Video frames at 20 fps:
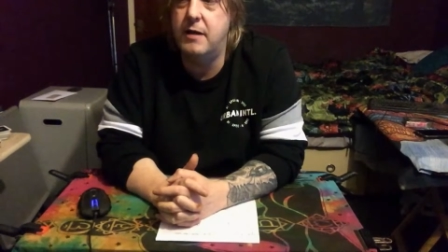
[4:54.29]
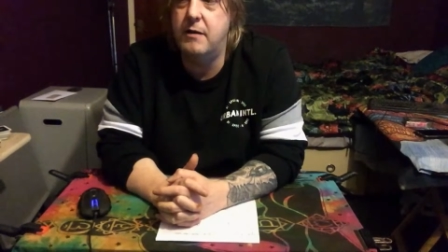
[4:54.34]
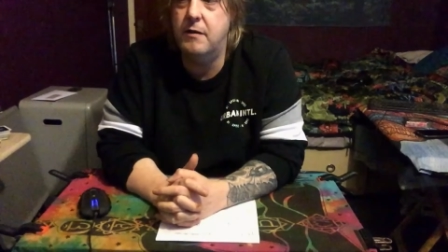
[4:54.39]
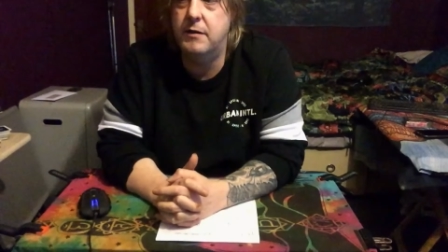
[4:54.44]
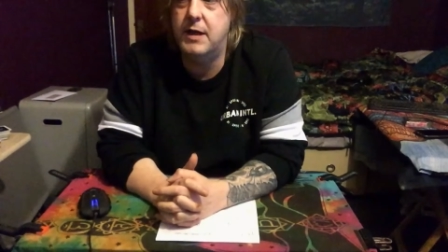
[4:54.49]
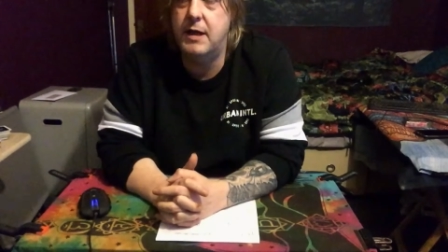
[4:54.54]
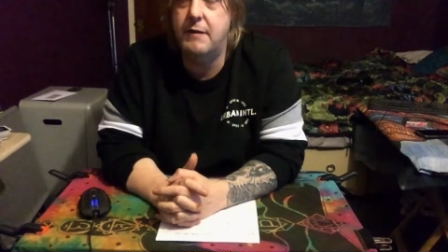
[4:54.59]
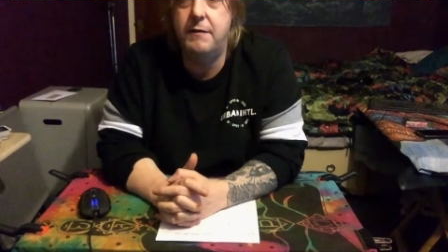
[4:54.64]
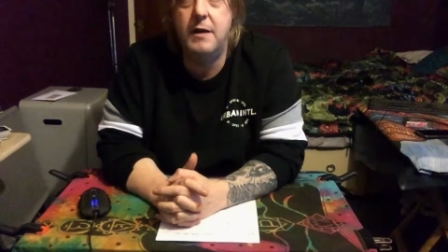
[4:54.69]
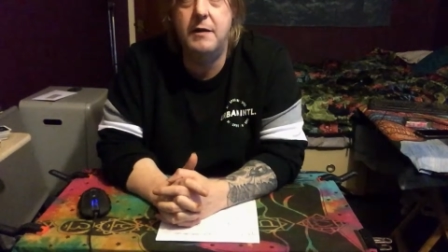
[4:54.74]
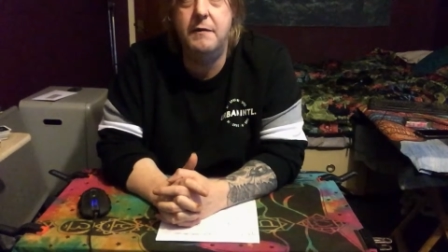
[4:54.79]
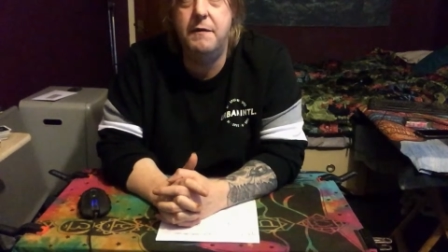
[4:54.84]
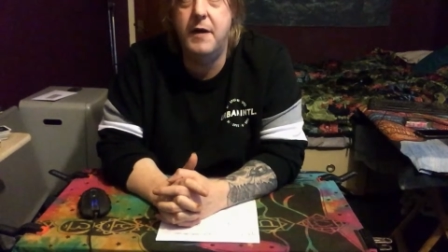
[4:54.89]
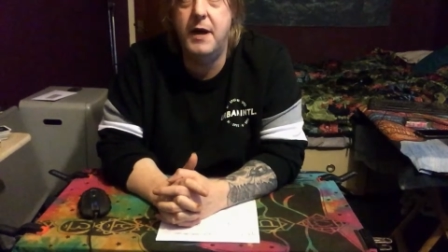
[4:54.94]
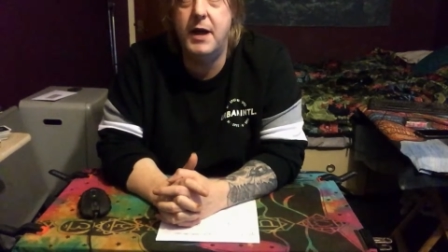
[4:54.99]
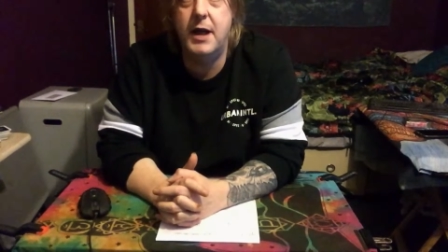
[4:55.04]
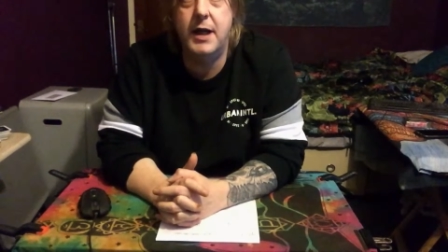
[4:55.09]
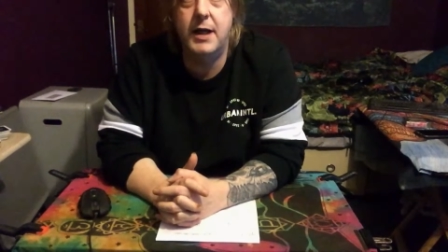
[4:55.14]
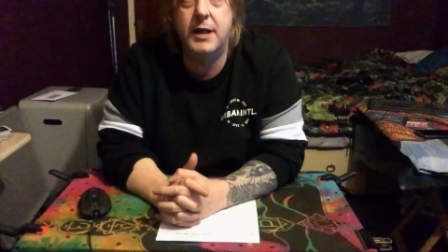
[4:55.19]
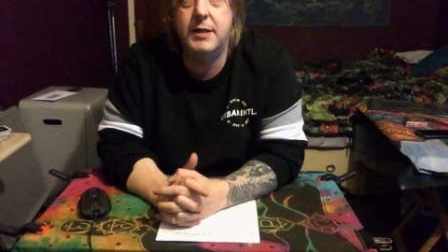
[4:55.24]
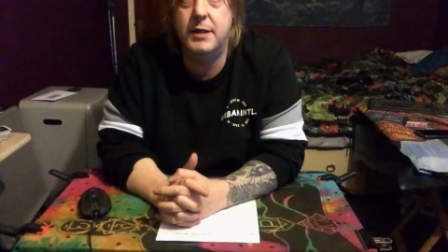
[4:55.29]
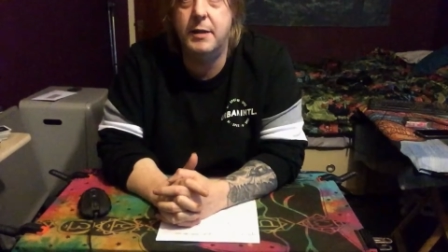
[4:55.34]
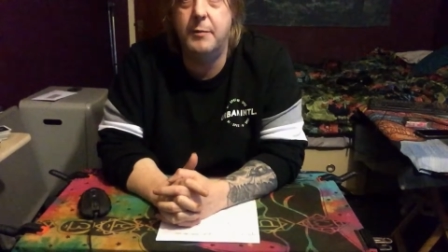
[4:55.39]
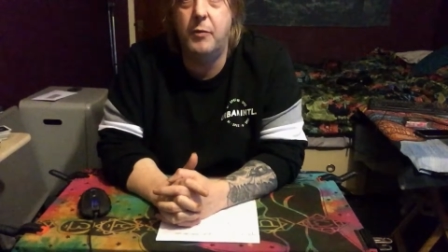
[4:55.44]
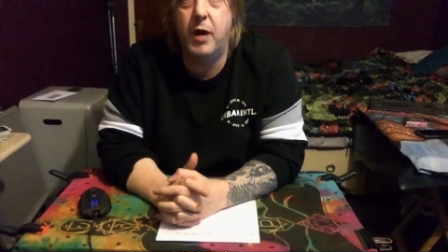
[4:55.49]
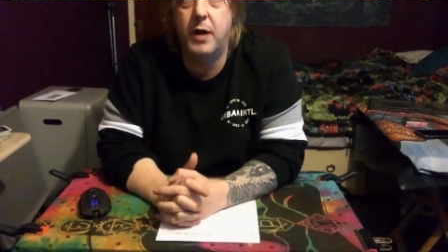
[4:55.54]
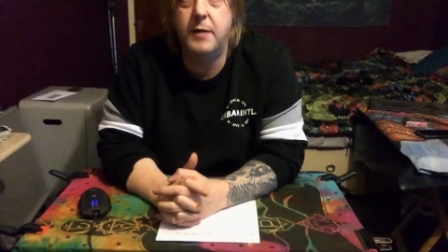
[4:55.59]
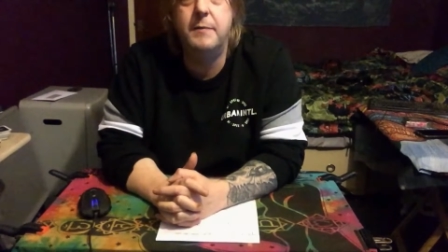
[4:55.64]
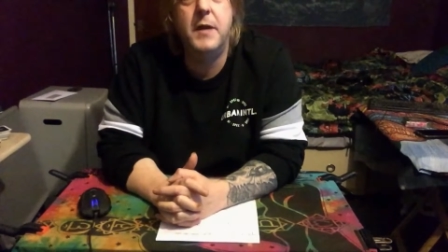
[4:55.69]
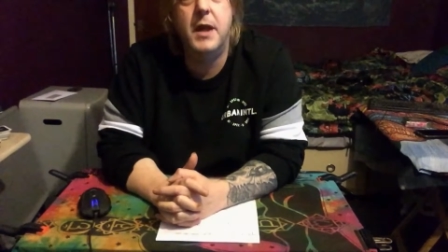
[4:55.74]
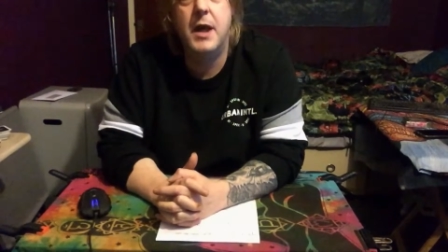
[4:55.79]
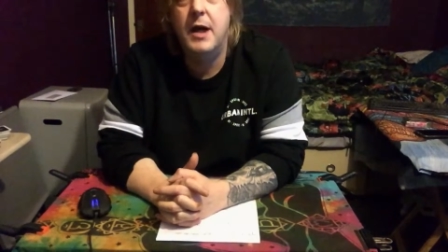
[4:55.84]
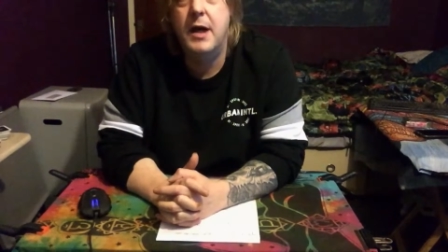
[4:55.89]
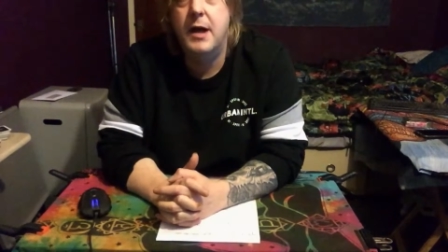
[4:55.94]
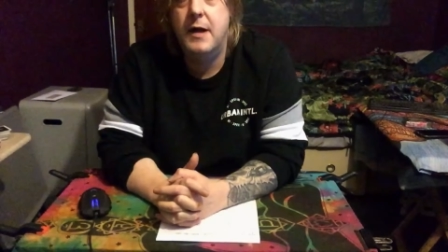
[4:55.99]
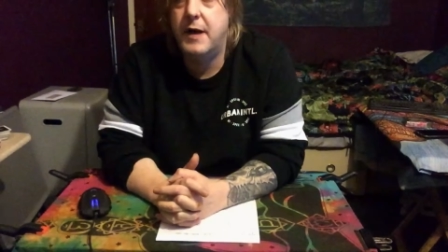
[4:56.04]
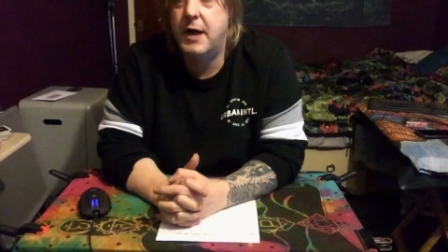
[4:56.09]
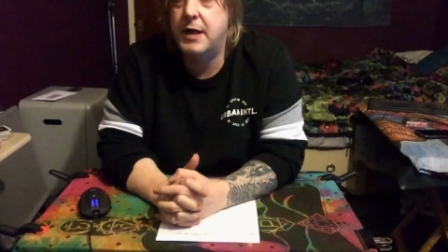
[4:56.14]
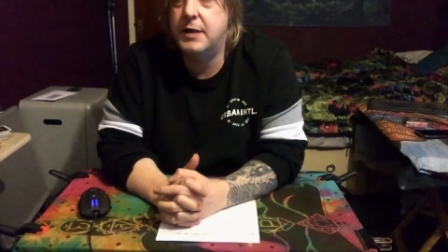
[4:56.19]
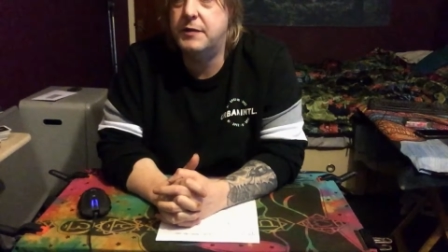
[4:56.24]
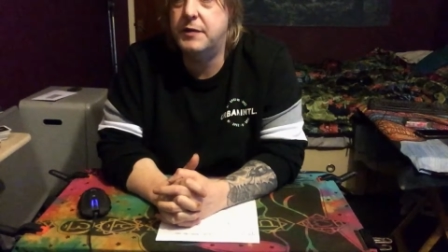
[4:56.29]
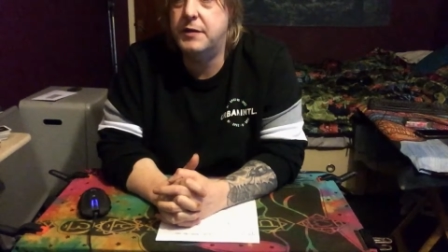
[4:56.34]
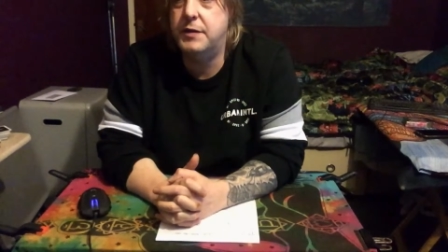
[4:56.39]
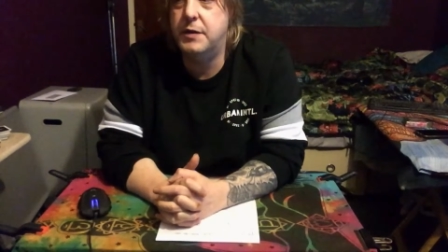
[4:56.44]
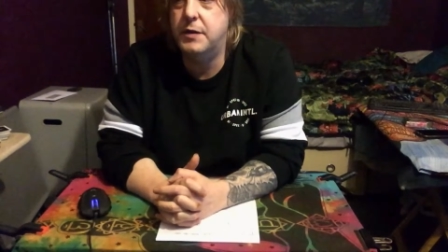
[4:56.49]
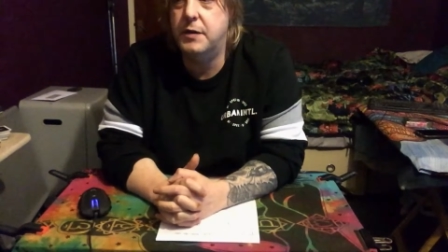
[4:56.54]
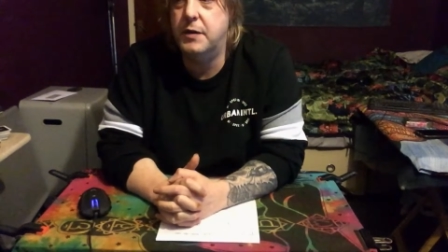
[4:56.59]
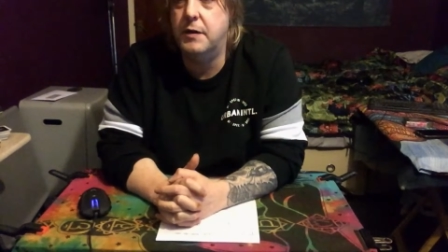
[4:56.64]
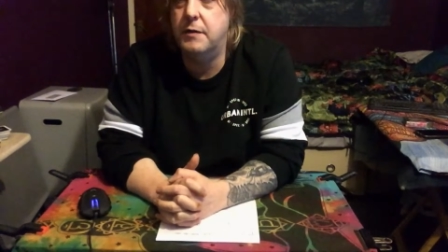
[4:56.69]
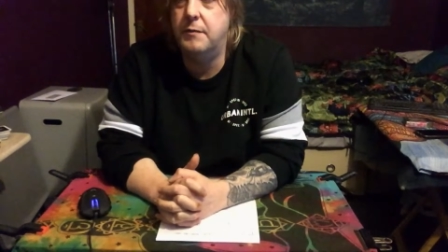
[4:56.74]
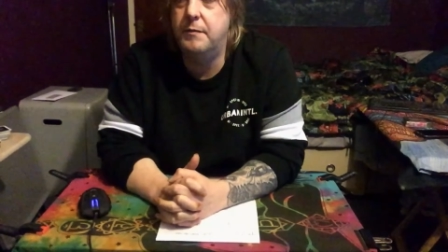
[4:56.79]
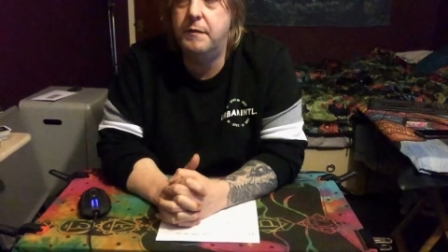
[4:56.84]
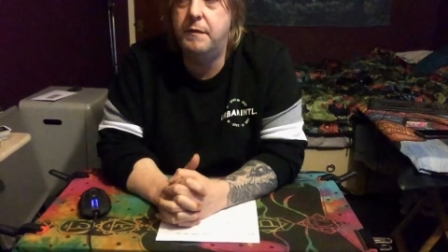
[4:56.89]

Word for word: You're definitely feeling someone, that's for sure.